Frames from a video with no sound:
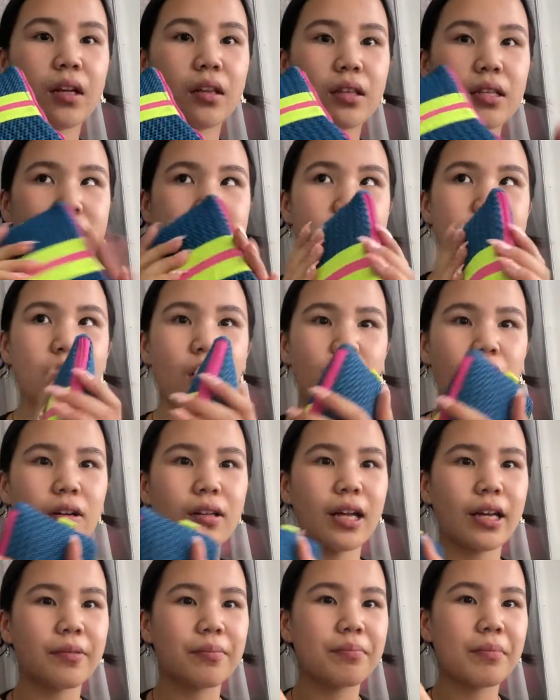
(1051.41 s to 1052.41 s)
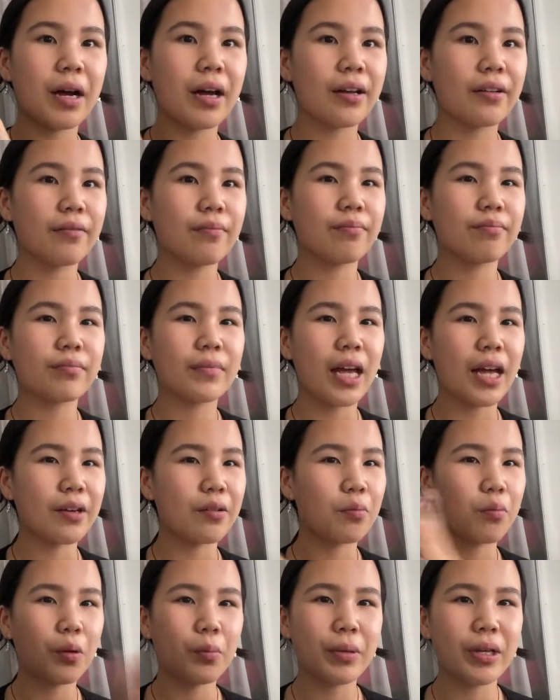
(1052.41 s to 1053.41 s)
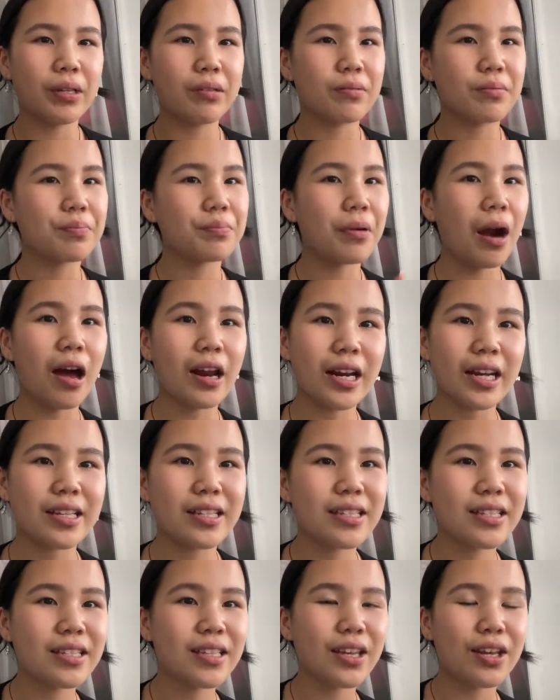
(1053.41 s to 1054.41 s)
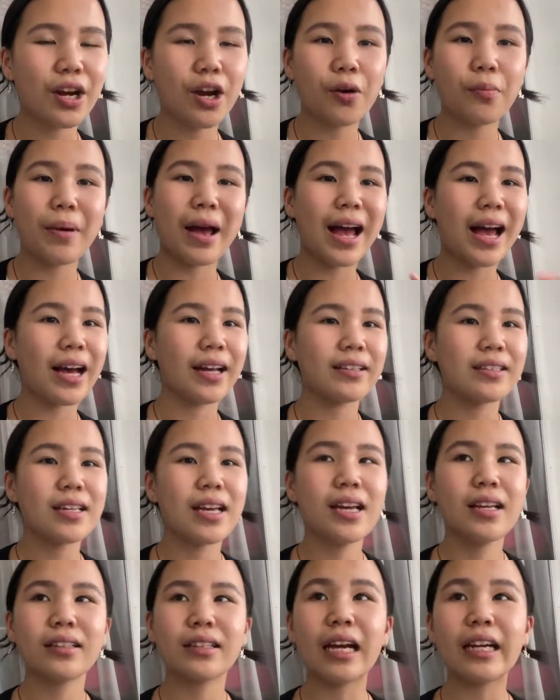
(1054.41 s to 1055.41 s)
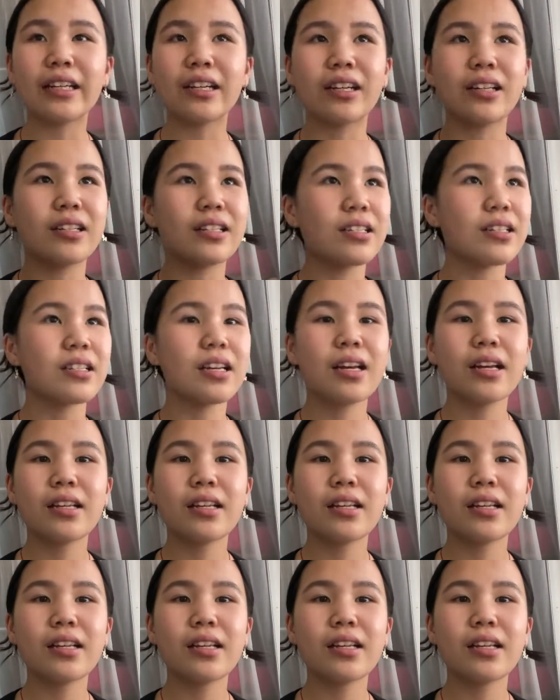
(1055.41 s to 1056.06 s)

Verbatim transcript: this is all like my like woman products you know pads liners